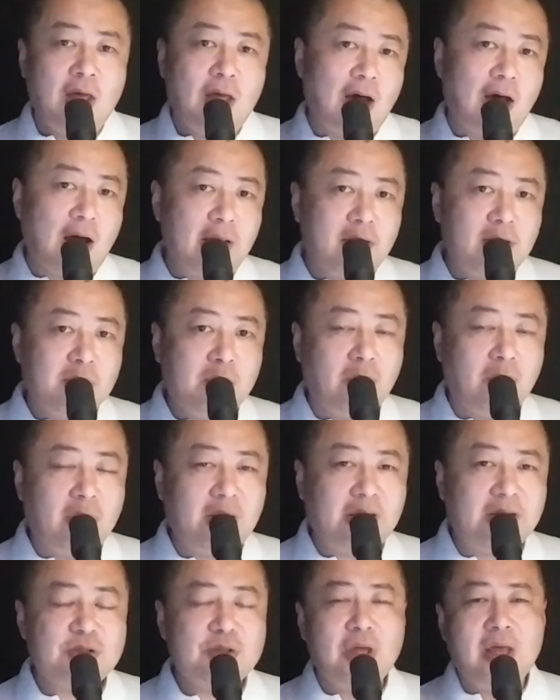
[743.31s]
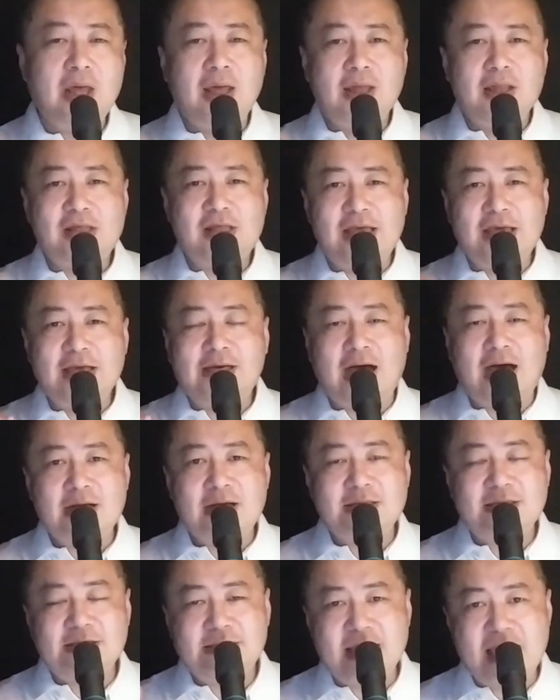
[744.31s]
Other employees, they
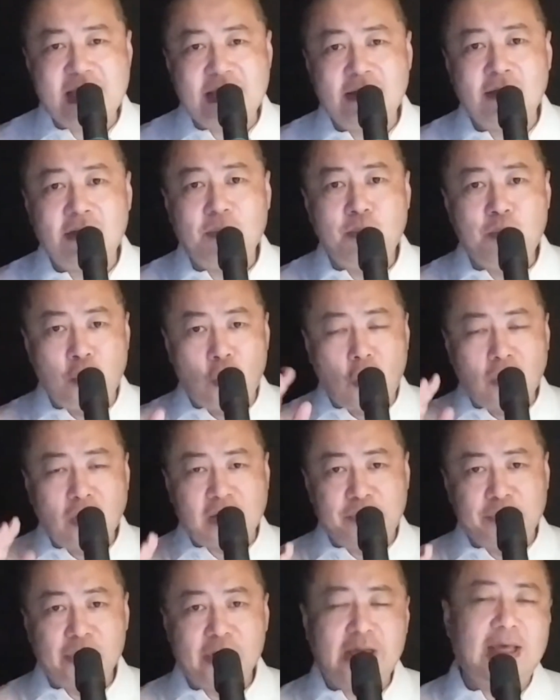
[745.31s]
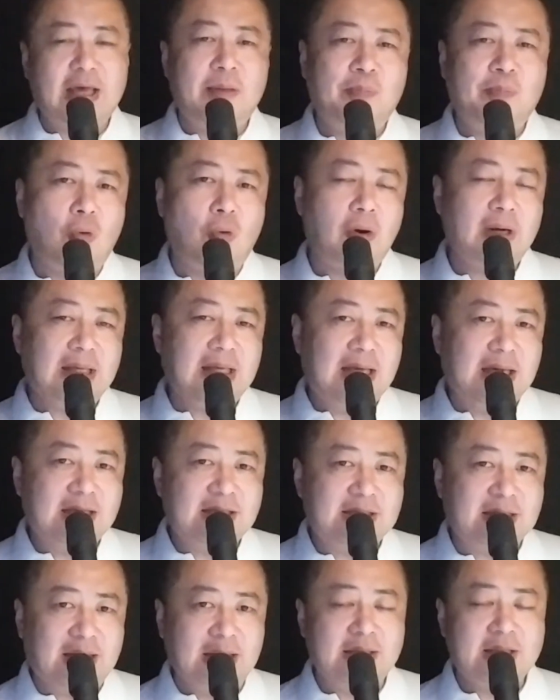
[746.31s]
can't stand boredom. They get bored
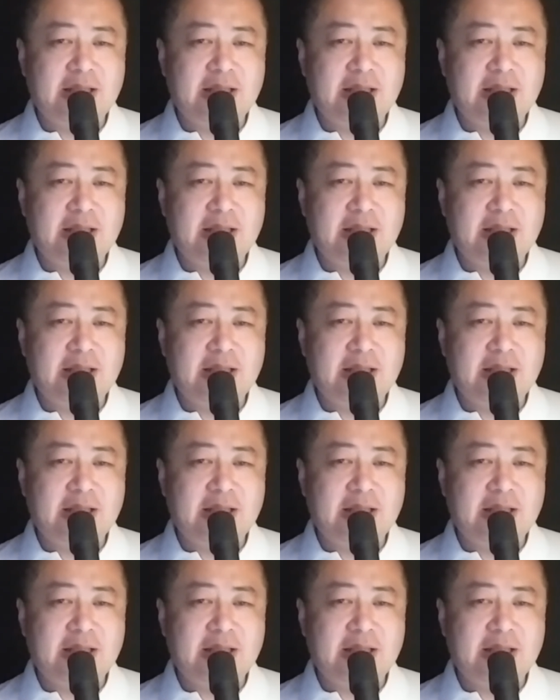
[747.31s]
easily.